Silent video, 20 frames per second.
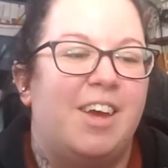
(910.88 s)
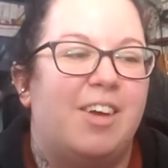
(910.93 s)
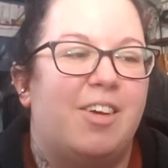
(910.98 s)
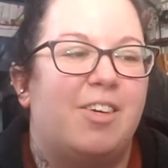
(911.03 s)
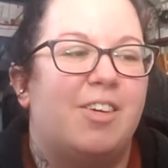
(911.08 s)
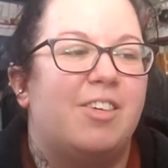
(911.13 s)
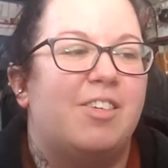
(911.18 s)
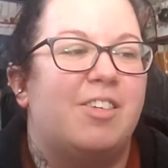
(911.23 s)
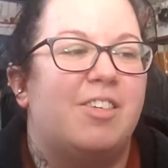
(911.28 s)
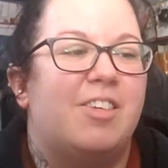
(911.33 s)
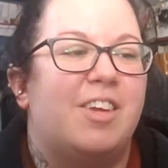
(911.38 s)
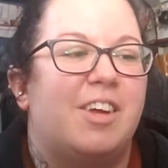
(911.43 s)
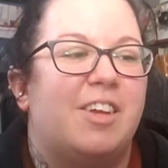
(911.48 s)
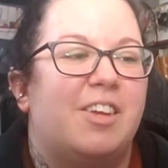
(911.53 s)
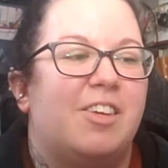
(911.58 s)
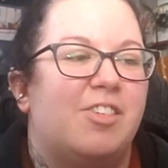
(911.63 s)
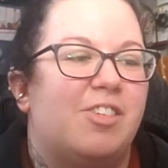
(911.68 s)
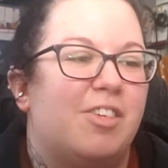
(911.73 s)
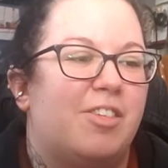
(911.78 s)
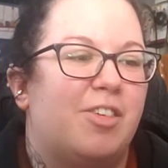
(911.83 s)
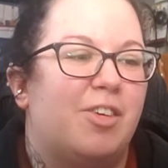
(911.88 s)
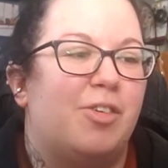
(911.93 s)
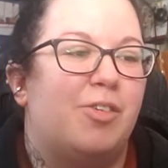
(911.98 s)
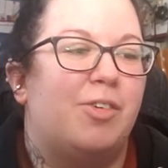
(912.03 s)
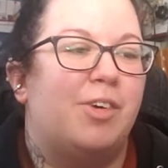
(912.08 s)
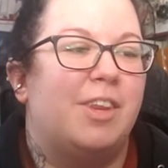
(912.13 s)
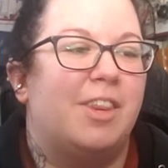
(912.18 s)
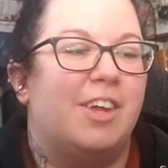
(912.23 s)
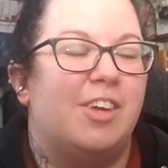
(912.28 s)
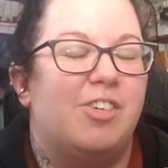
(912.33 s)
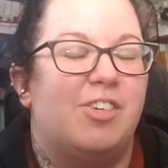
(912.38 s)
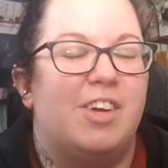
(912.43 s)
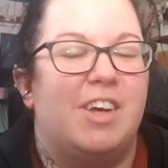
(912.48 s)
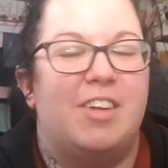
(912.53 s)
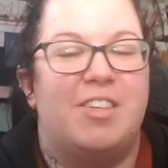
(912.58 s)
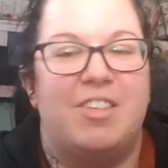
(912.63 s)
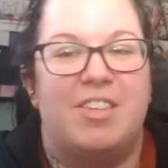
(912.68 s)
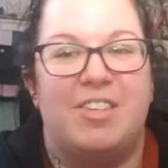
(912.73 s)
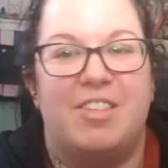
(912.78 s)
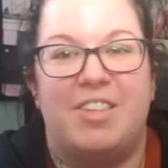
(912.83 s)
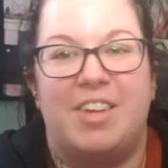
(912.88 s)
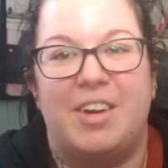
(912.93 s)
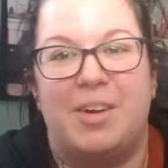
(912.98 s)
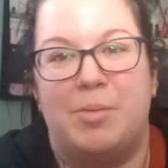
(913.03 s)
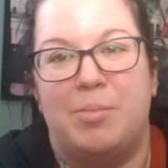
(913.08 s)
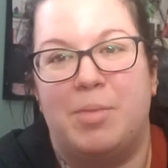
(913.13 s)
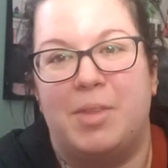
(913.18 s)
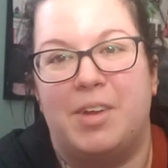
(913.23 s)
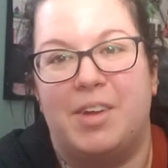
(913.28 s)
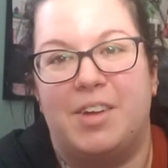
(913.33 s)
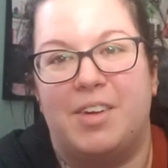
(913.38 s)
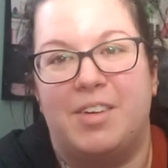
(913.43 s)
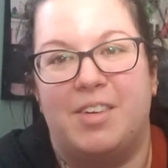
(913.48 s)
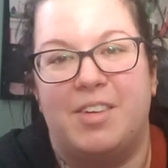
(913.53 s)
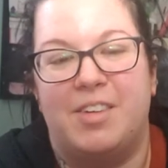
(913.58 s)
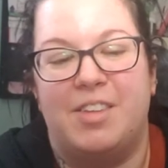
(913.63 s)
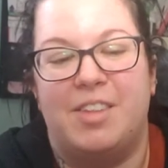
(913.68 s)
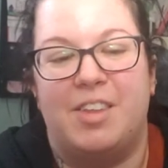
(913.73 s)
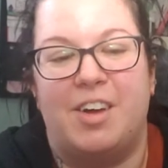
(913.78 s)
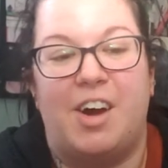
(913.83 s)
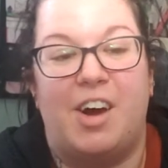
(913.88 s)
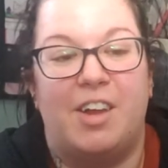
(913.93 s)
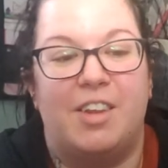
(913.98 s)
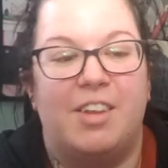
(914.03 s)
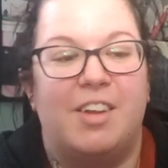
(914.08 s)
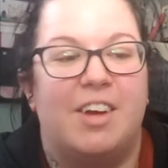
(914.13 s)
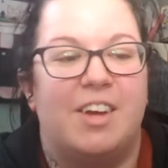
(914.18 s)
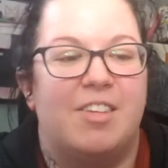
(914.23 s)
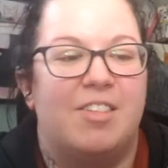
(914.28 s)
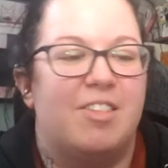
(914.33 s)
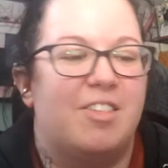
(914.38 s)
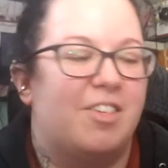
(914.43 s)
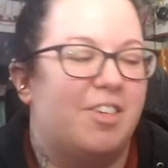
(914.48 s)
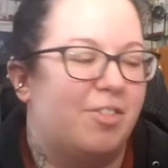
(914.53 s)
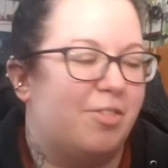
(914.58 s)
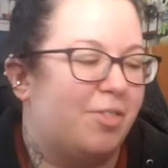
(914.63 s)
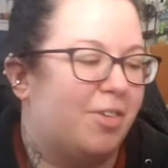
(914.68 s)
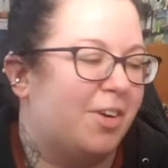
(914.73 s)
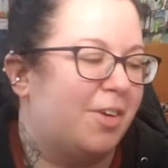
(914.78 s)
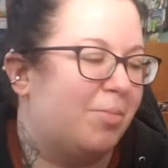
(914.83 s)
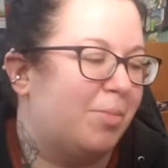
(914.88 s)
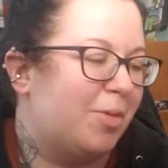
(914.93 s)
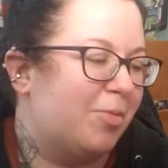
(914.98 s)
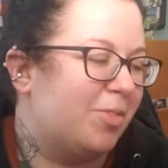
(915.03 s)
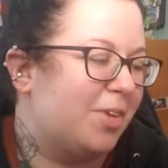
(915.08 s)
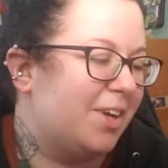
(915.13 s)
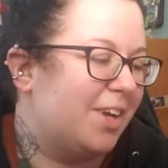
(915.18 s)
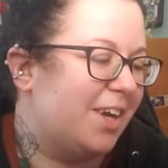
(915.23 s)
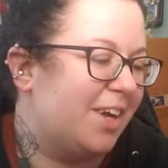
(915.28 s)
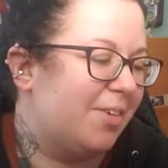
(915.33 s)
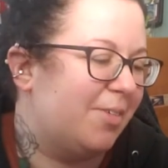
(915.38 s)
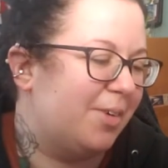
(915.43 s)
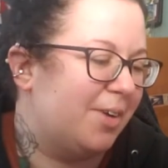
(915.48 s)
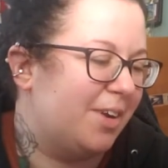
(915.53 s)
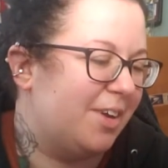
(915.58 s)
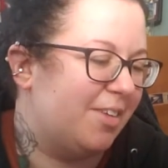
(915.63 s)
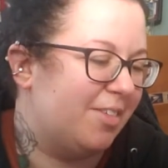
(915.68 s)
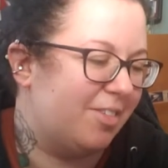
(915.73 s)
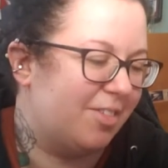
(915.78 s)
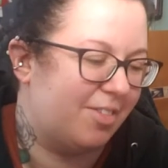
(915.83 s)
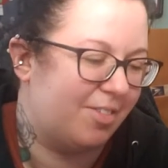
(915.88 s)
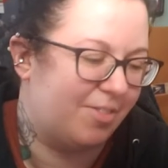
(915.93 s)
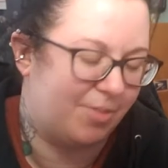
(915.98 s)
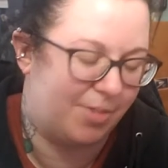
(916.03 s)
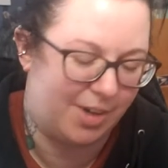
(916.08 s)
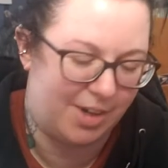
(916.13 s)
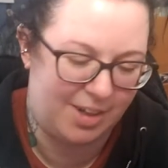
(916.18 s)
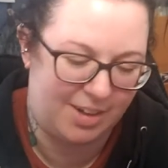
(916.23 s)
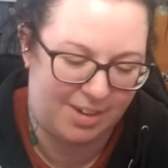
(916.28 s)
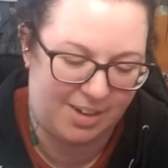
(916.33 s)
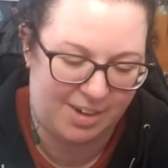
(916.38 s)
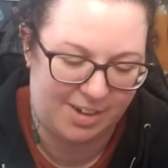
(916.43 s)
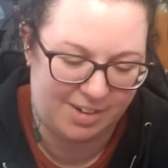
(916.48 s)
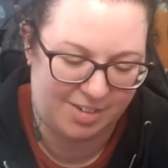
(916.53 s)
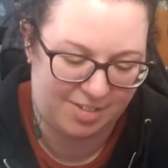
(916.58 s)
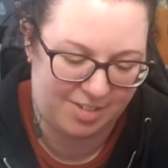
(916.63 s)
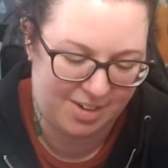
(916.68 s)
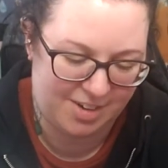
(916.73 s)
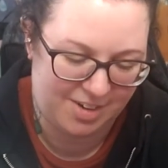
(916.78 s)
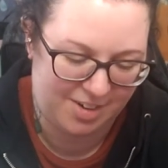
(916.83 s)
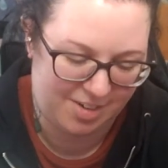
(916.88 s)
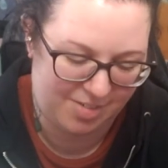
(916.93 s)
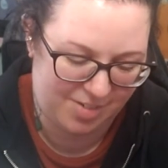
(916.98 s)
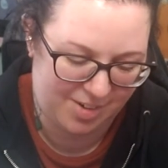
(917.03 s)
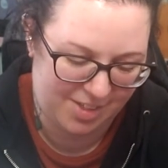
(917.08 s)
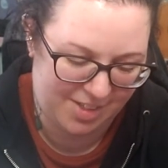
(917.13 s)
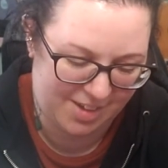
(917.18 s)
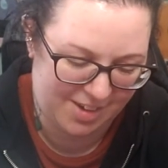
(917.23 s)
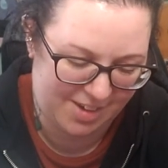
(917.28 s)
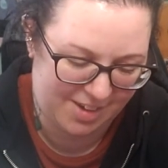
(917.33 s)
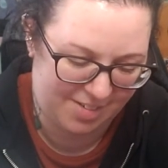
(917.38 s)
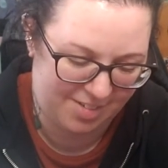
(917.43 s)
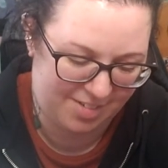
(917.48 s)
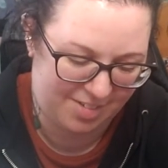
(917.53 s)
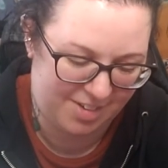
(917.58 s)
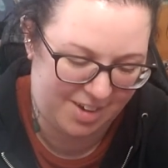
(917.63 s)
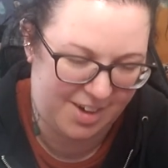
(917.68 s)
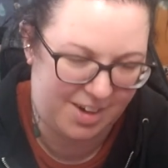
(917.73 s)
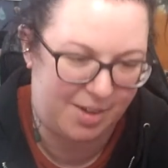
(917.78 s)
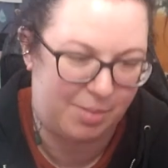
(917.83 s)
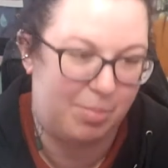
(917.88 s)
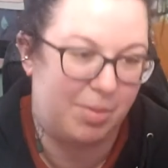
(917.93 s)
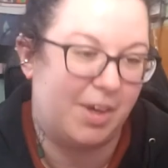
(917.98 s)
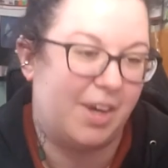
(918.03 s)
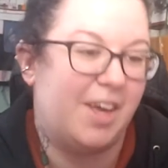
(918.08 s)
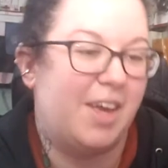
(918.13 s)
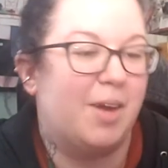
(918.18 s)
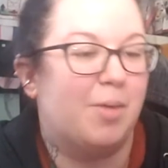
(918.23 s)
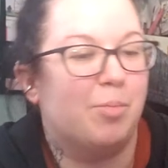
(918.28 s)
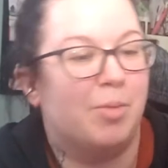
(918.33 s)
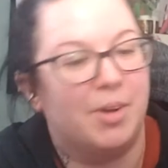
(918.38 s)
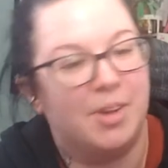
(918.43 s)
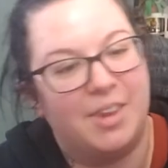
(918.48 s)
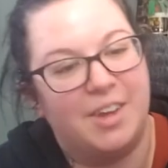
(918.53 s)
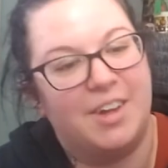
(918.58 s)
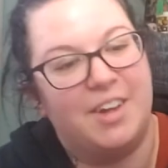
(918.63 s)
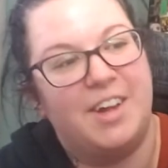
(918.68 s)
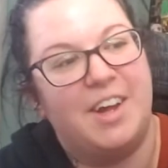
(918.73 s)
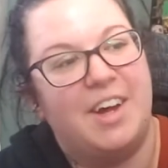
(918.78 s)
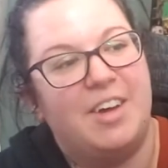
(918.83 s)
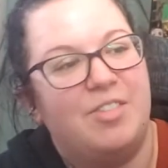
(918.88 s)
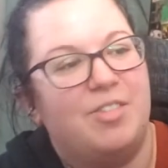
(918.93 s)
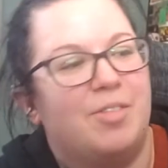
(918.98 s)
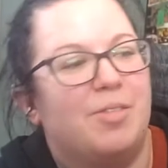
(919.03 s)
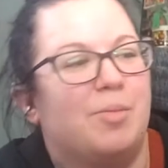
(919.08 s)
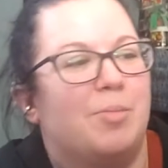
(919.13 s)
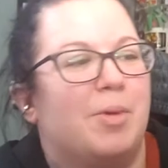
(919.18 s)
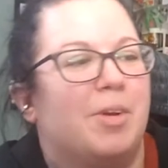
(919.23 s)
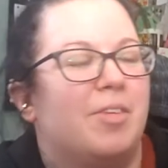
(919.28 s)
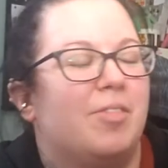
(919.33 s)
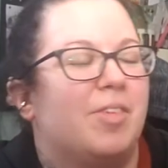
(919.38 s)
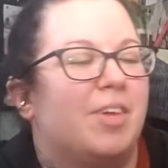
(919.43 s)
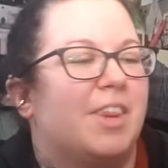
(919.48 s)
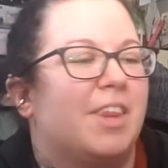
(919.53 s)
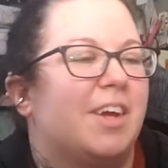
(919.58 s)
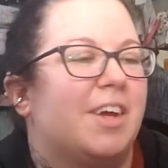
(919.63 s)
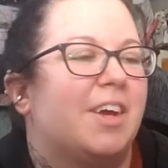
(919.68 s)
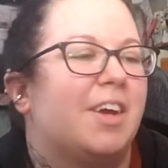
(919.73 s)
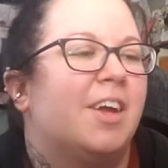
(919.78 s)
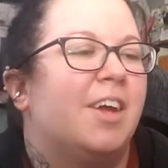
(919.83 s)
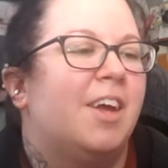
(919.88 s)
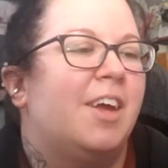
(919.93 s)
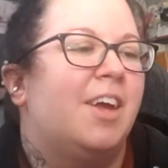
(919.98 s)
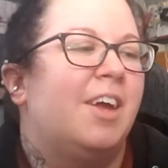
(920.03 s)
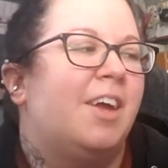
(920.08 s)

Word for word: you can just tell that she's annoyed that she has to set up the online stuff for him every day when he logs in and everything, and setting up the camera in the classroom and everything.